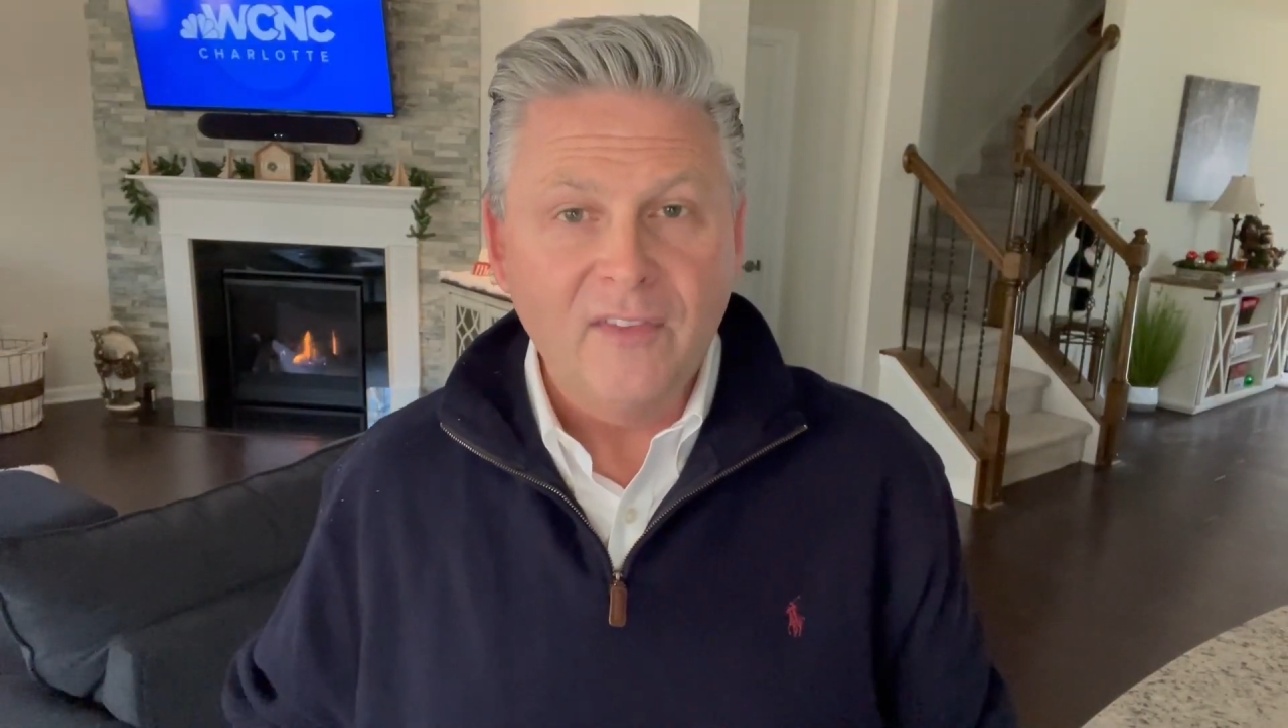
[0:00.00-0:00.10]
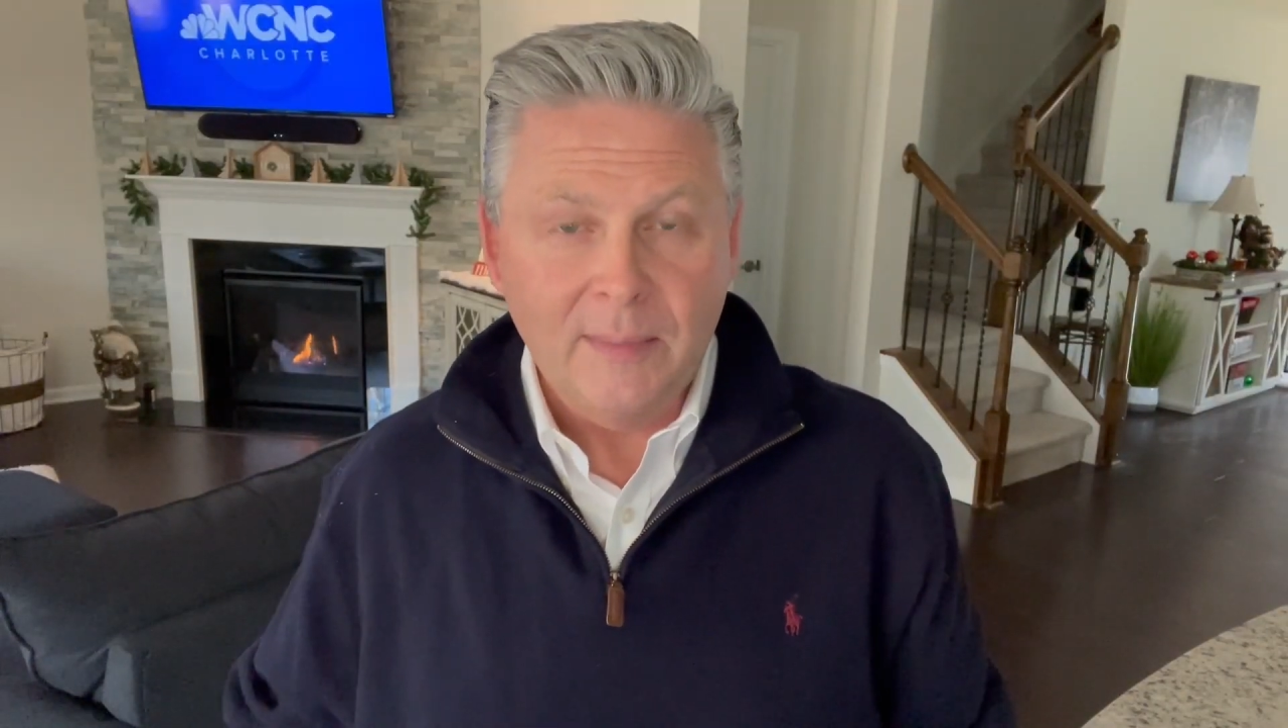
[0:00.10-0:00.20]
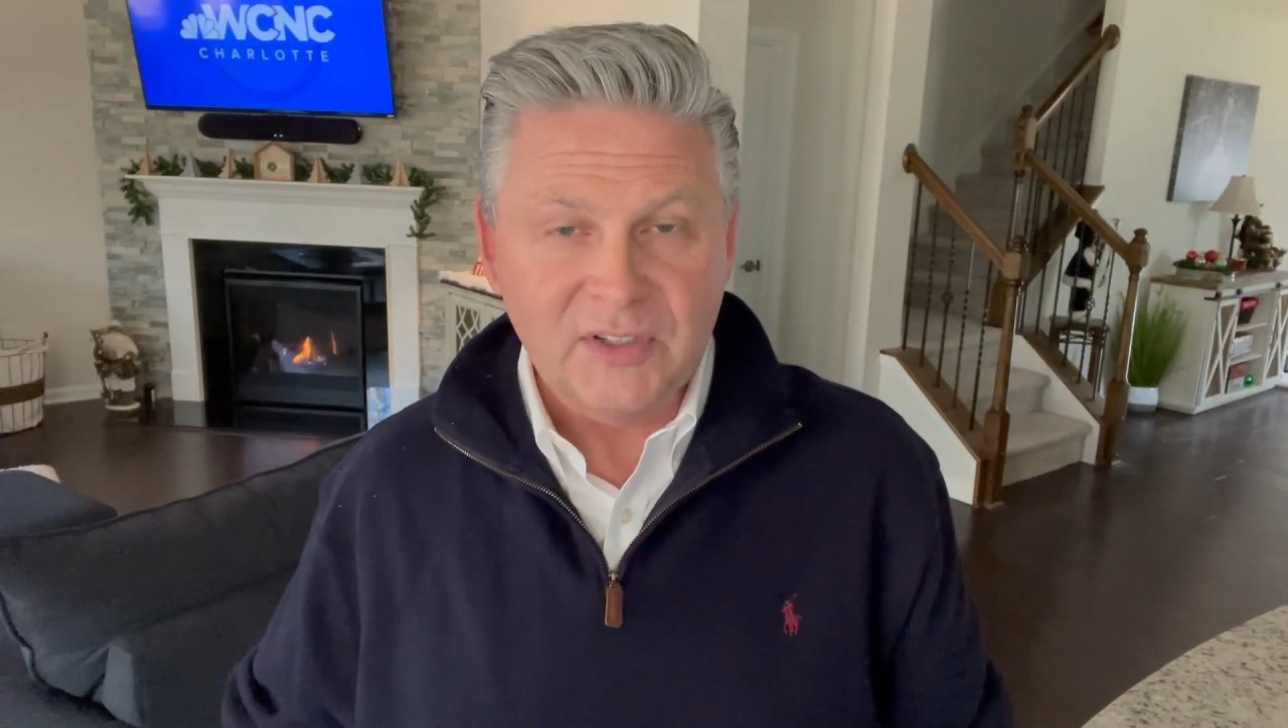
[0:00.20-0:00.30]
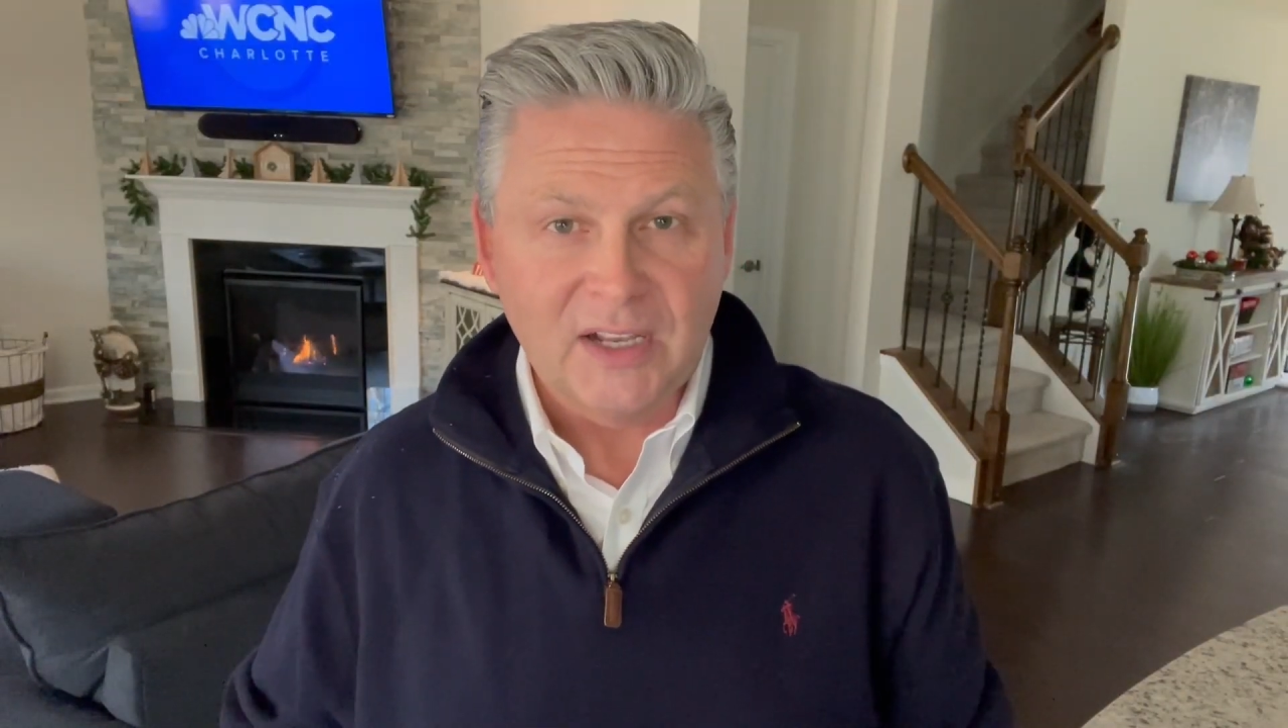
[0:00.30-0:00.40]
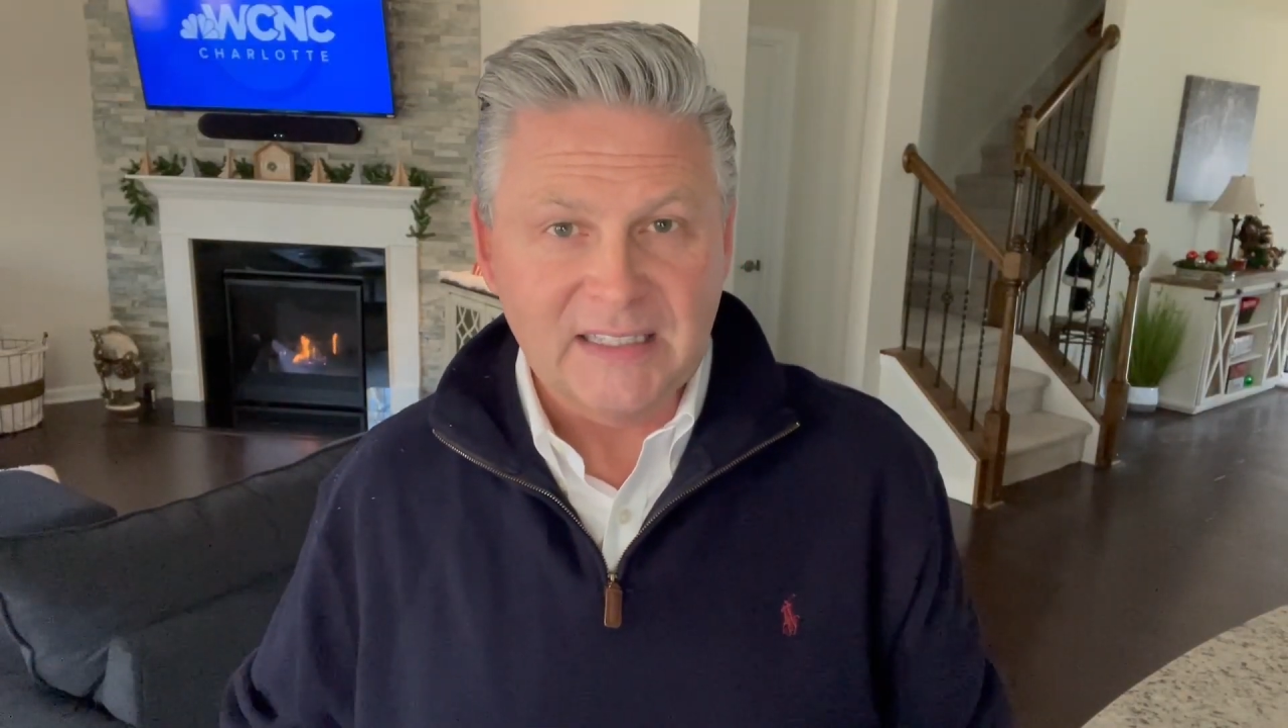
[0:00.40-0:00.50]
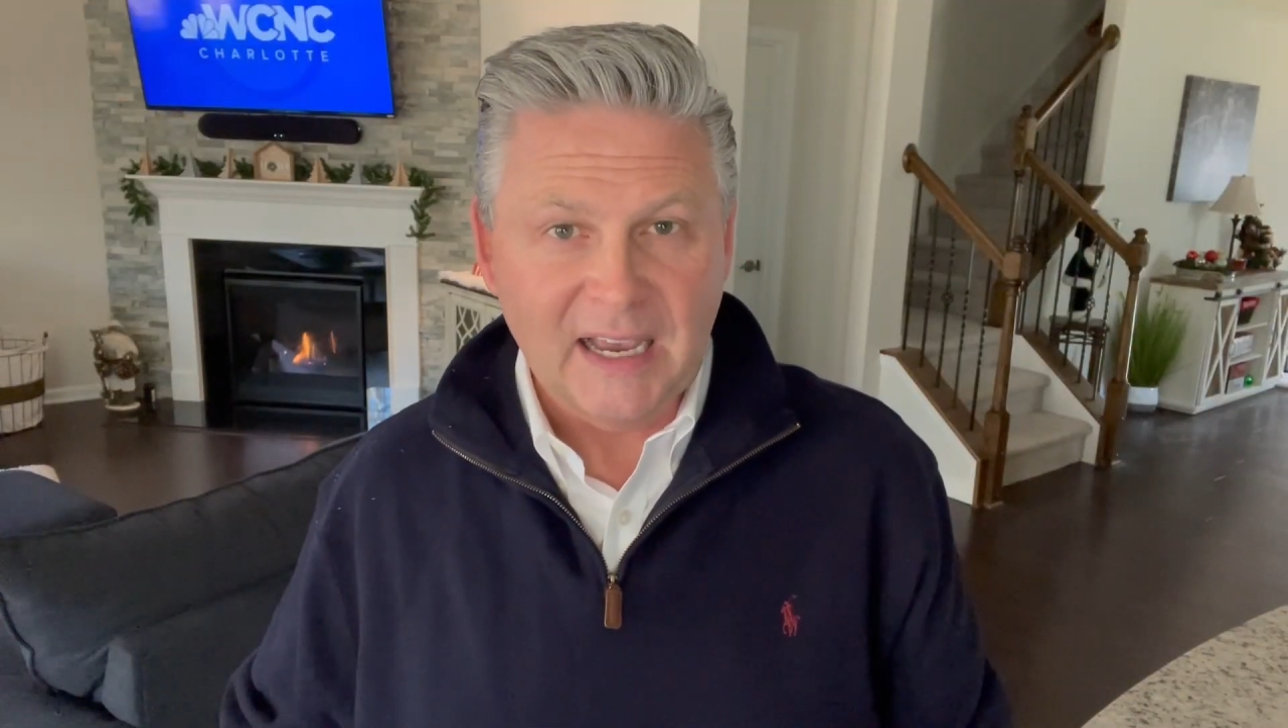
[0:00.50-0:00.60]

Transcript: of Amazon